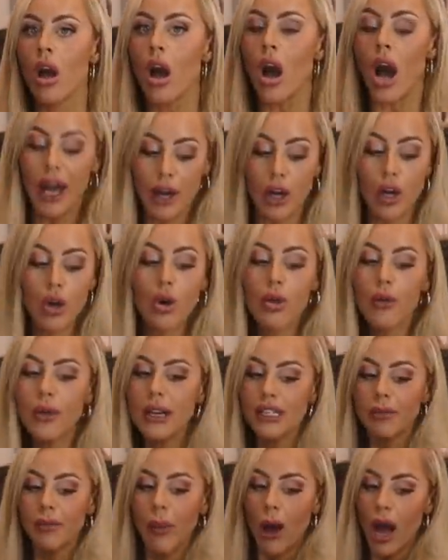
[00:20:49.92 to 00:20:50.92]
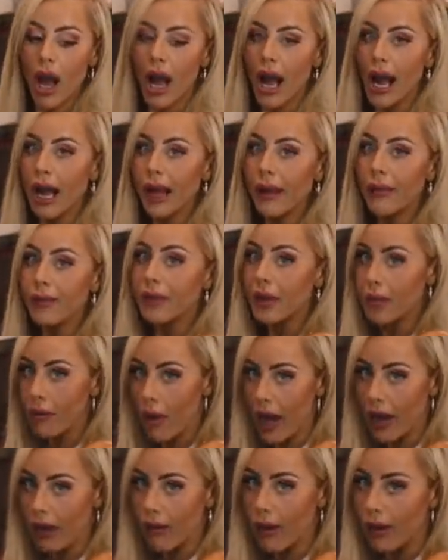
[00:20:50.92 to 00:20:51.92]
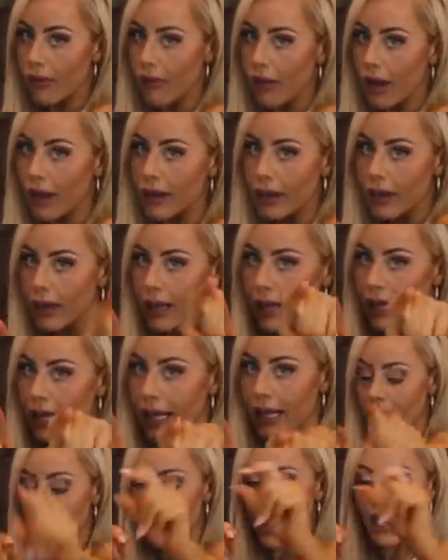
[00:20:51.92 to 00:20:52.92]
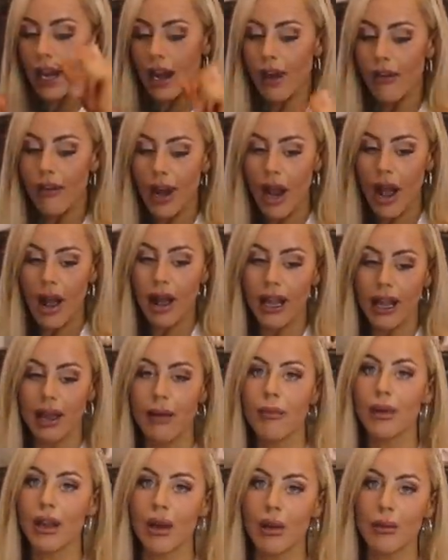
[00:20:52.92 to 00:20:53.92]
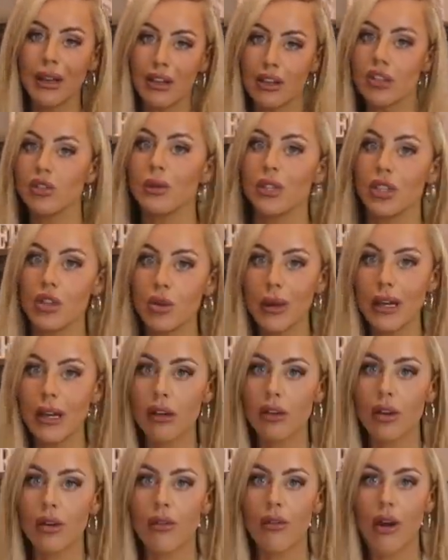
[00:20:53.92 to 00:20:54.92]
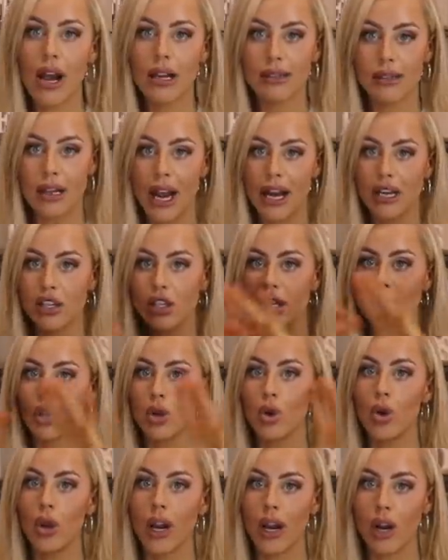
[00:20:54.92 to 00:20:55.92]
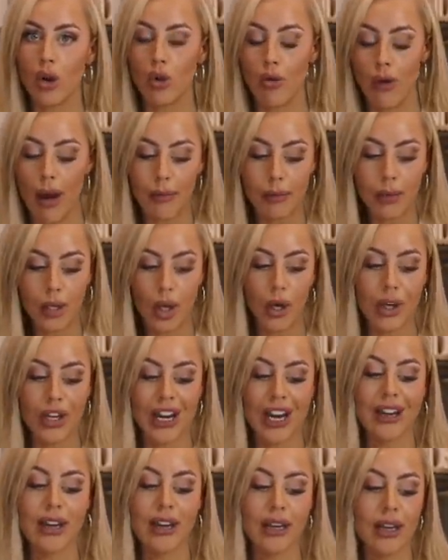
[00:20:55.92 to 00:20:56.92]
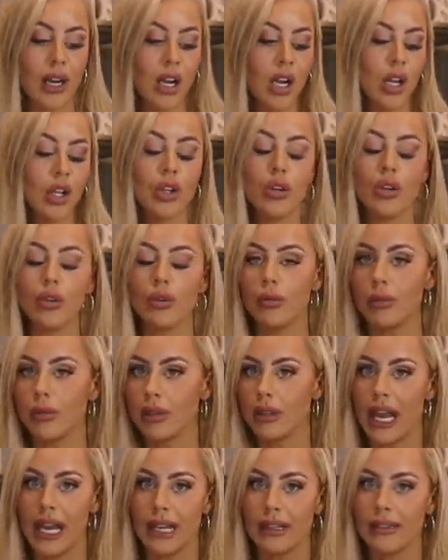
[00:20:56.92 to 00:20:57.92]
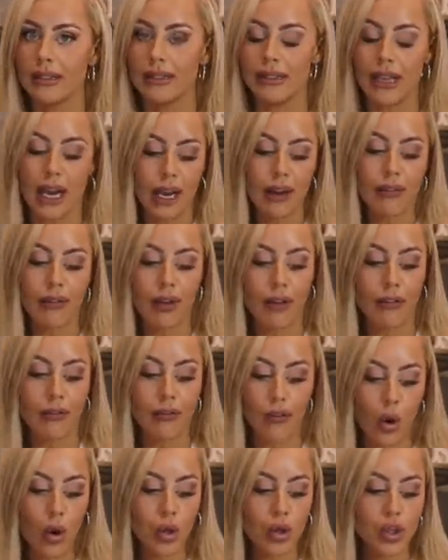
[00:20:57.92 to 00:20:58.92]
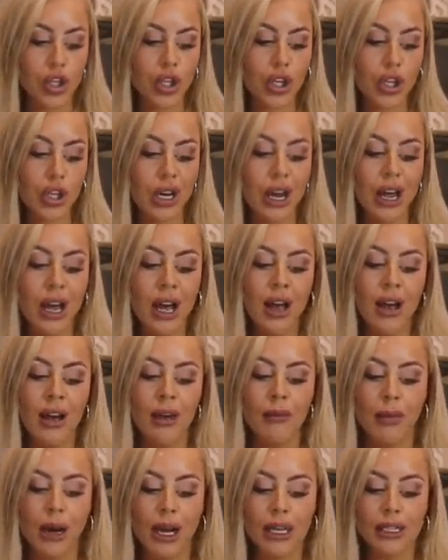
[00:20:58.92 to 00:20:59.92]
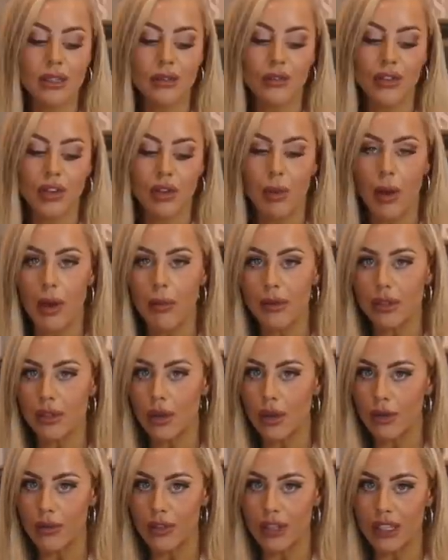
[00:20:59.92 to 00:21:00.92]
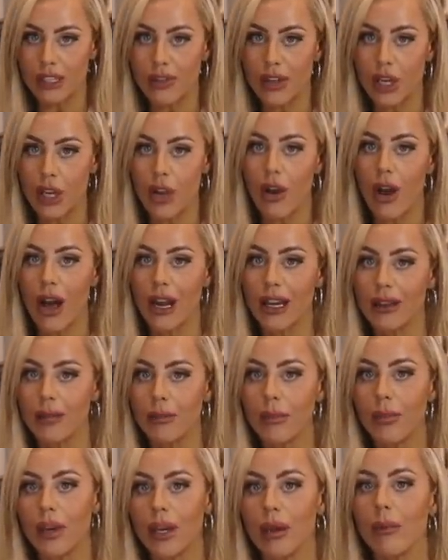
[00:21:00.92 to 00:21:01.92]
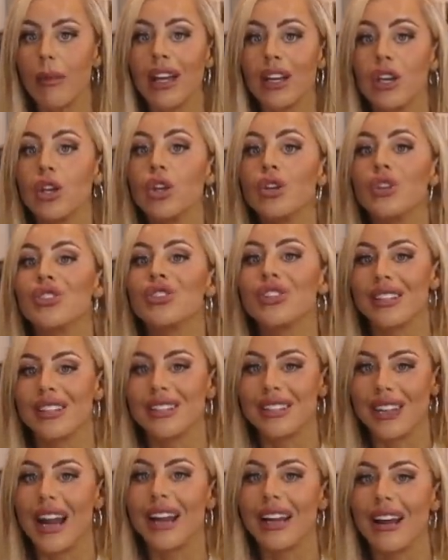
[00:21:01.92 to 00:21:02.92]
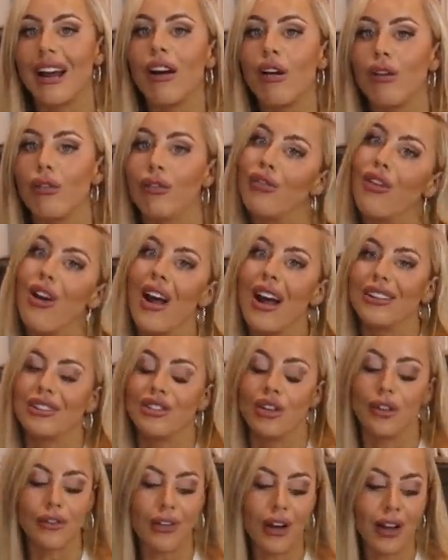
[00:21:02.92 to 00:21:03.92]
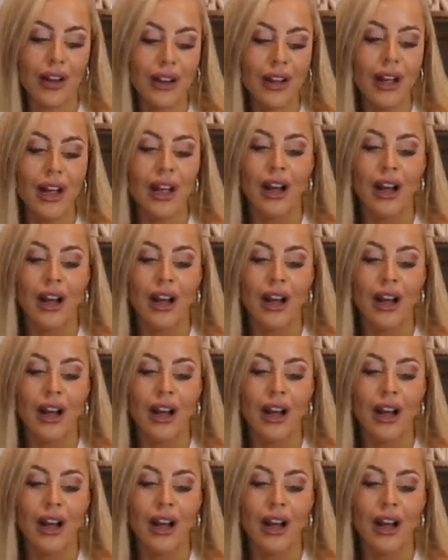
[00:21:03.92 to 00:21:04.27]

I don't always buy the microwave one. In that area, I am better because we do eat a lot of rice. I actually cook a crap load and you save a fortune. But for the purpose of this video, I didn't bring my huge container of rice over.